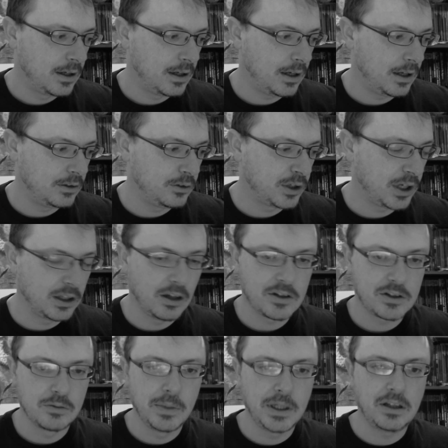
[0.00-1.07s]
And you can
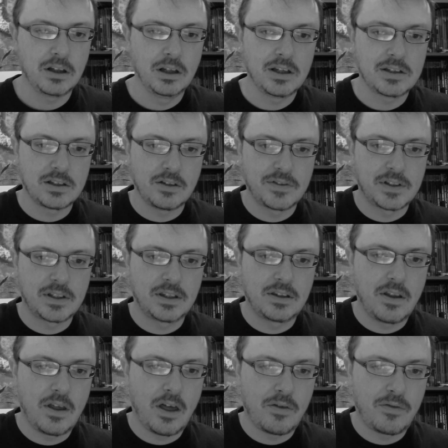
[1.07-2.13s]
also make a list
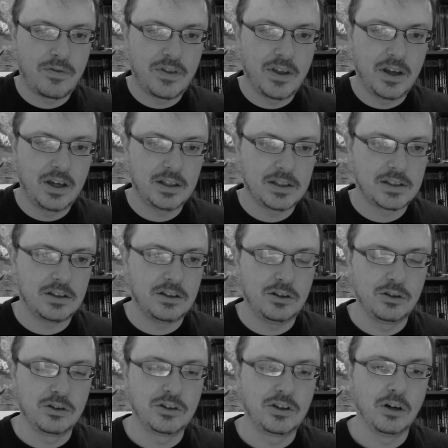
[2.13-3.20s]
of things you
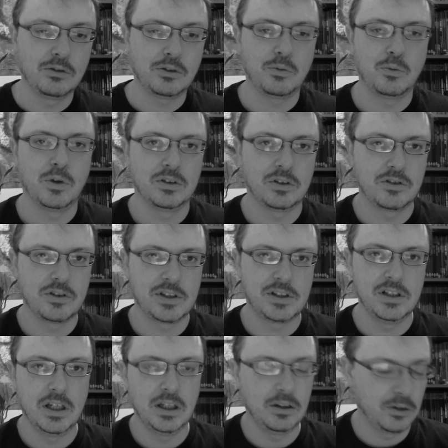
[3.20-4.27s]
don't want to
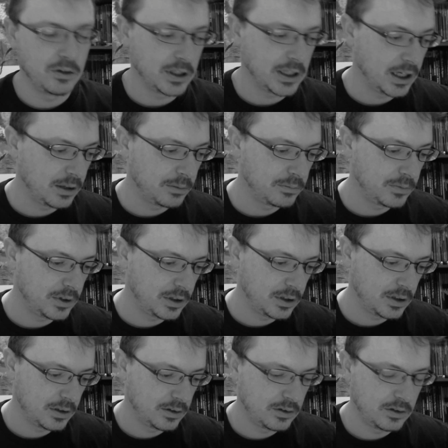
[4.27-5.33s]
see in your game.
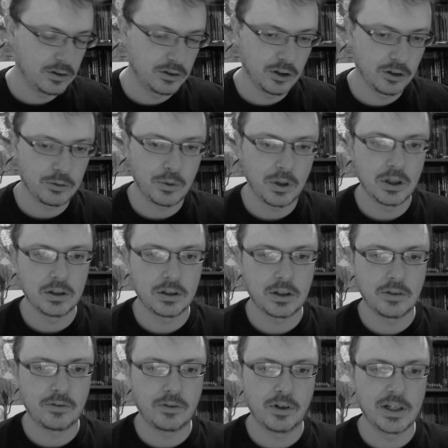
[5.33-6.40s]
You don't want,
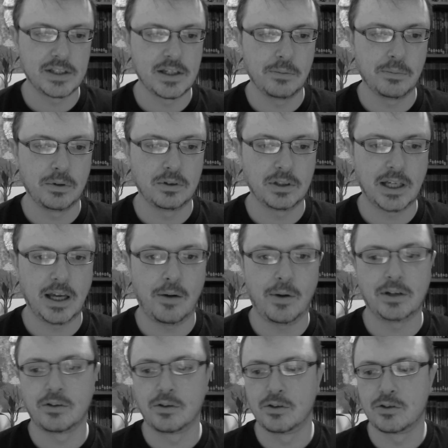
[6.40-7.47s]
for example,
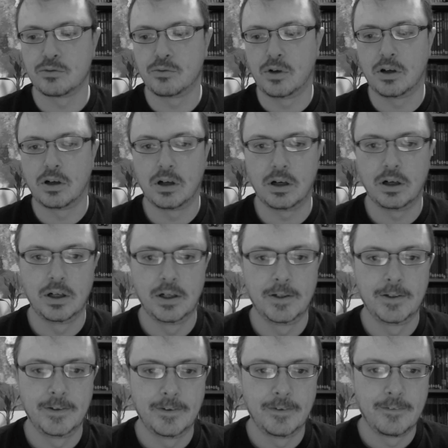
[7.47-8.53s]
characters who are
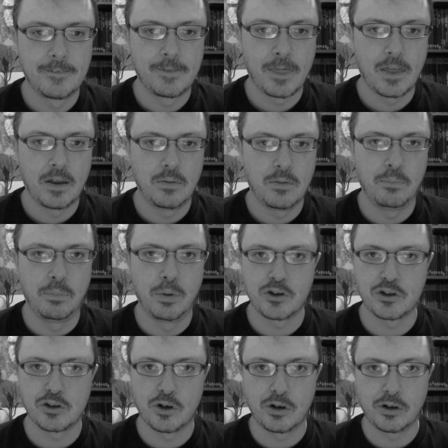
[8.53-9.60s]

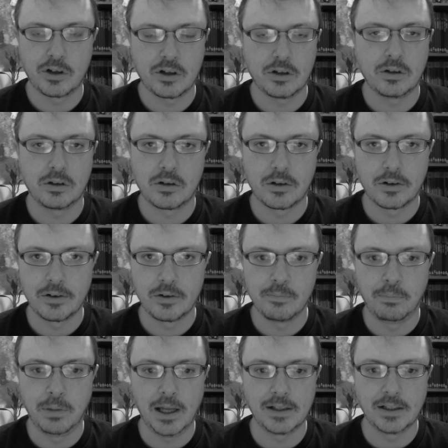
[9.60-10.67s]
berserk or
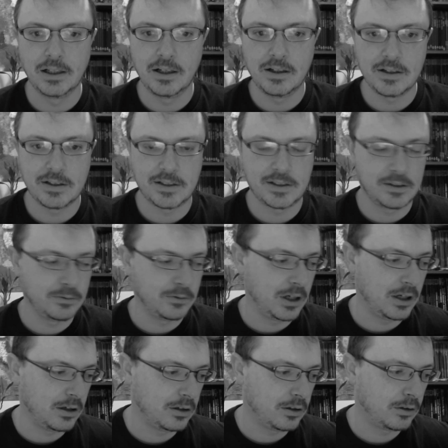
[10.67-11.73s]
bloodlust
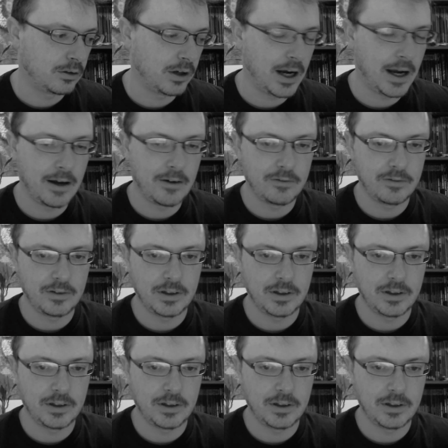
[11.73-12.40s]
or have